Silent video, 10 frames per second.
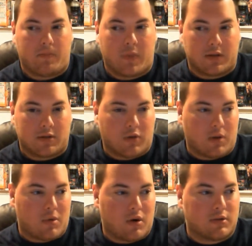That's
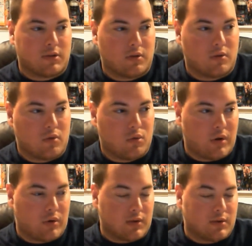trademark, so hope
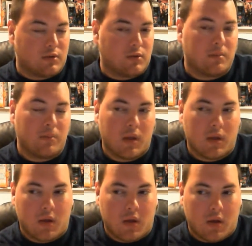I don't get sued.
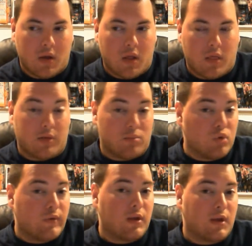The
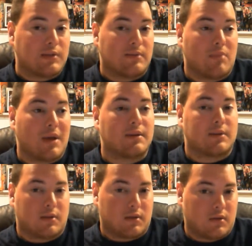movie is
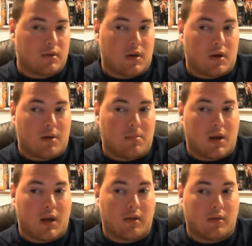amazing,
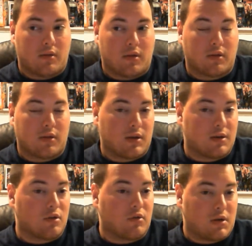and I think that they
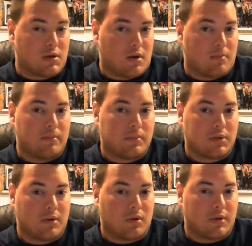did a great job.
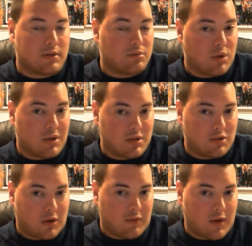So this is BSG
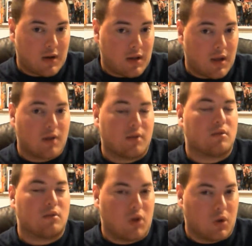Trek Fan 88.
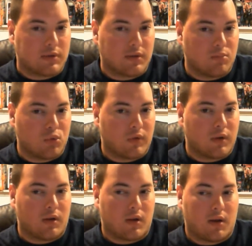Go see the
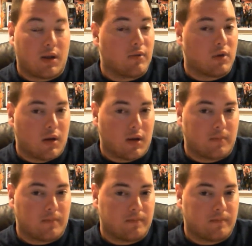movie, and have a good night.